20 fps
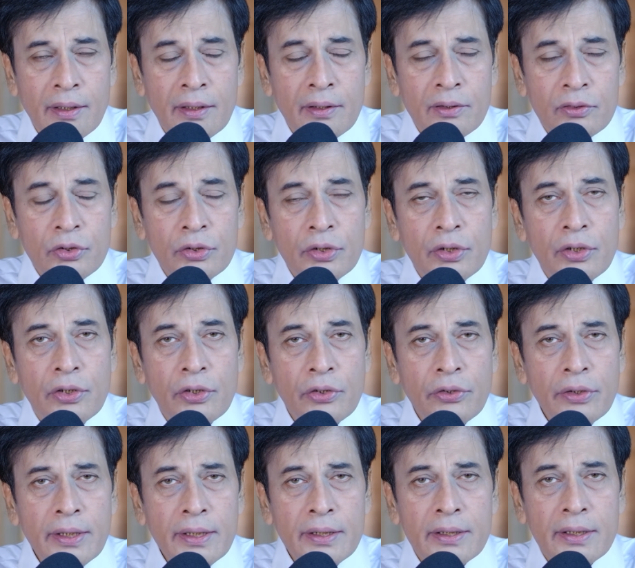So
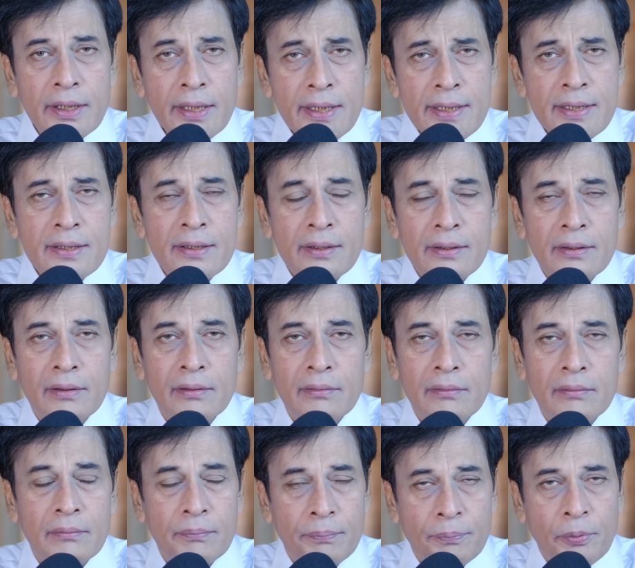during this
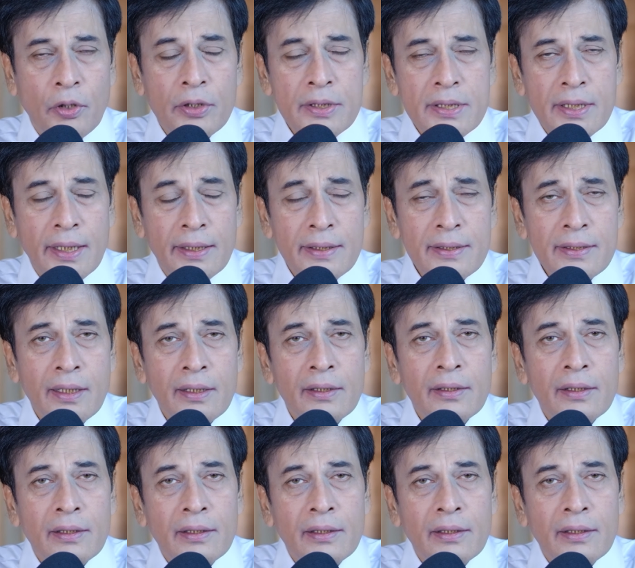process,